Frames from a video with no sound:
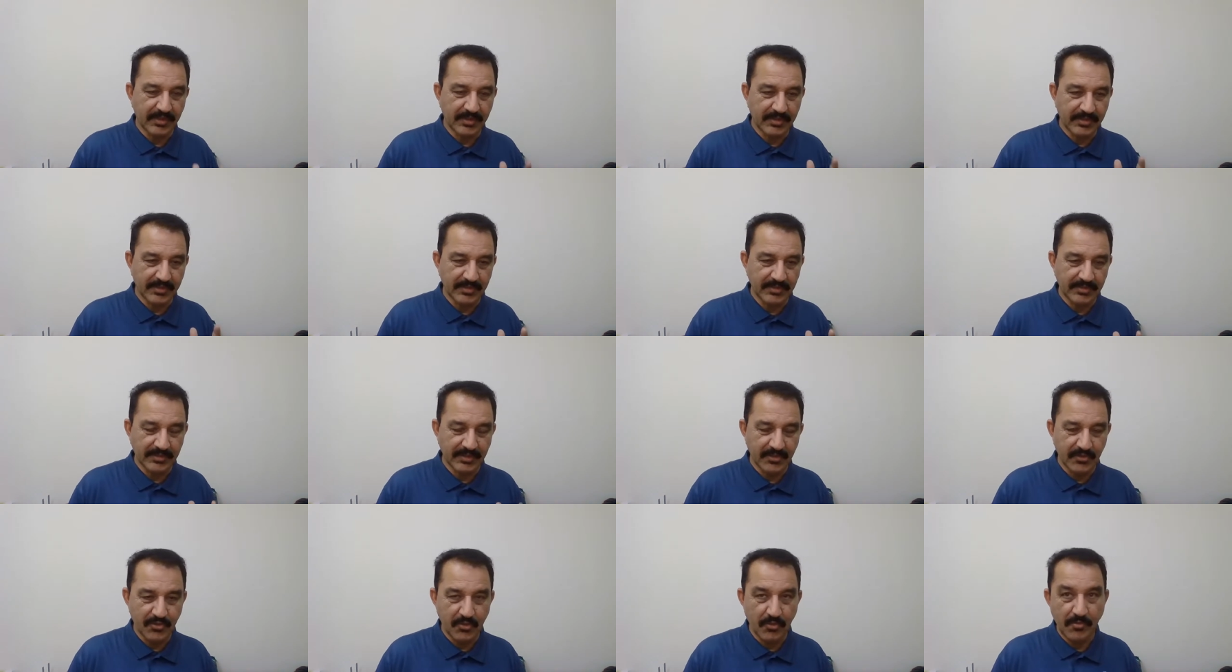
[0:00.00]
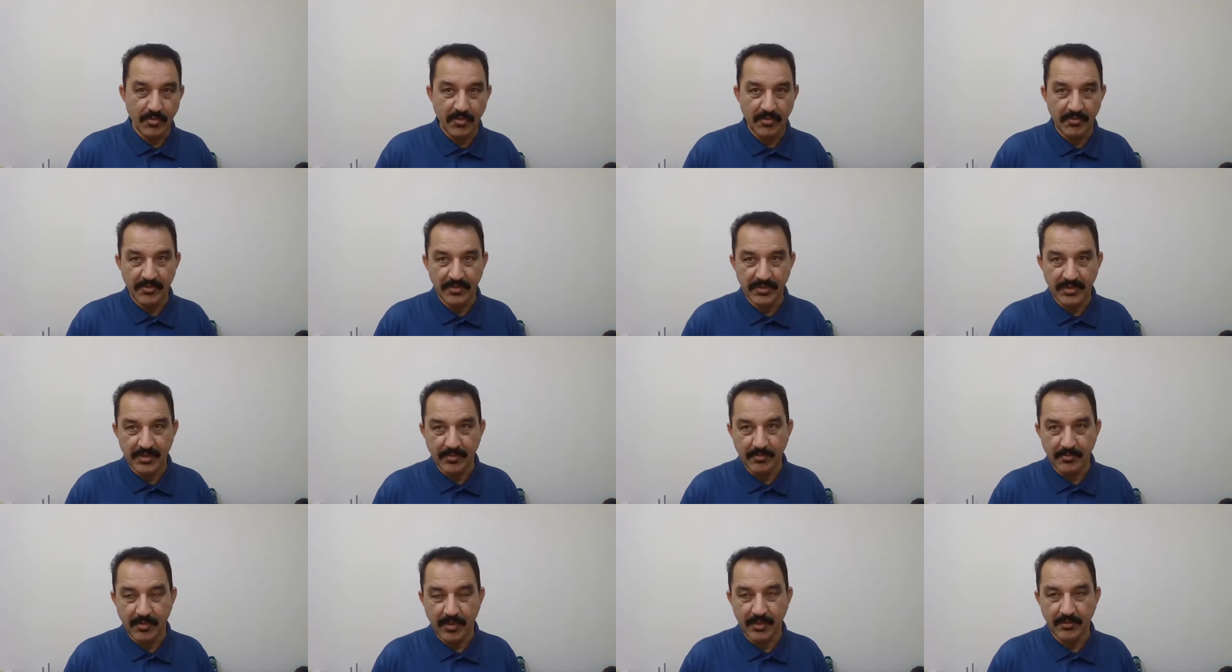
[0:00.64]
That is the
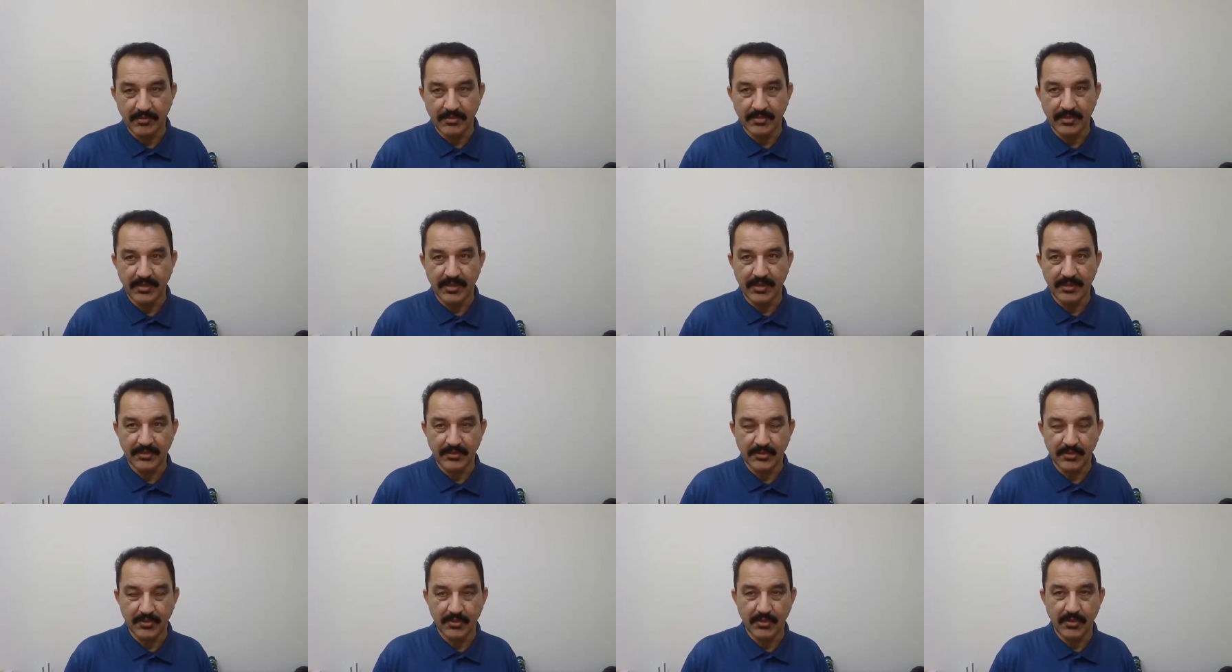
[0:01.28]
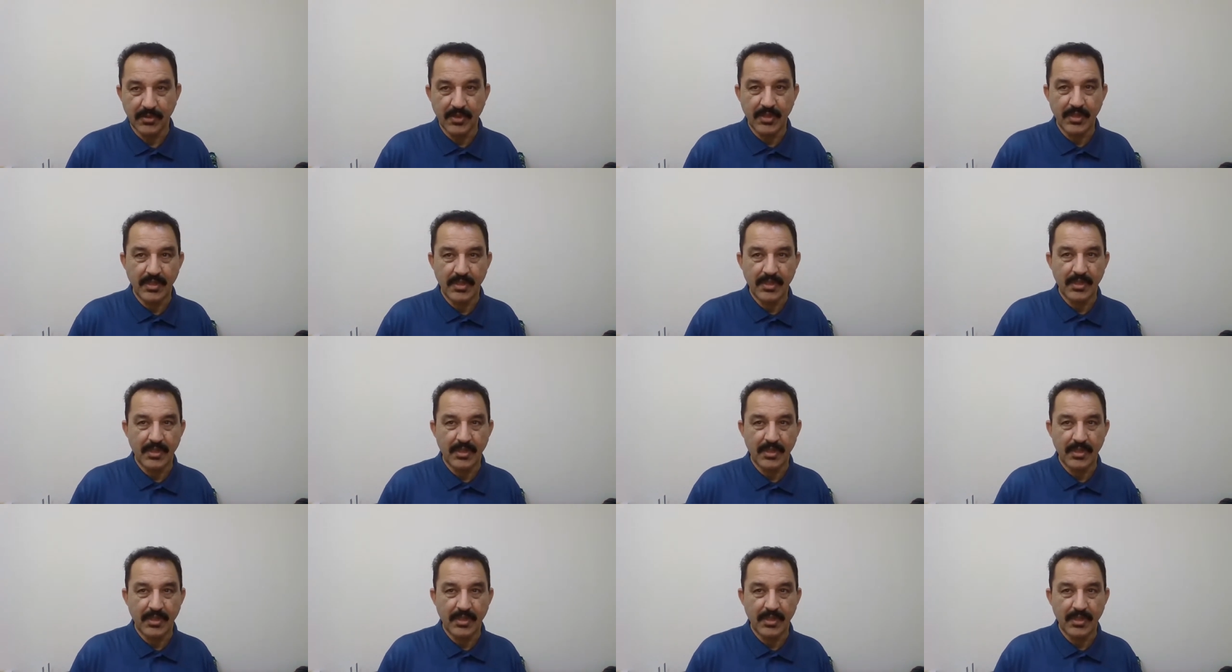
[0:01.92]
UPVC pipes also.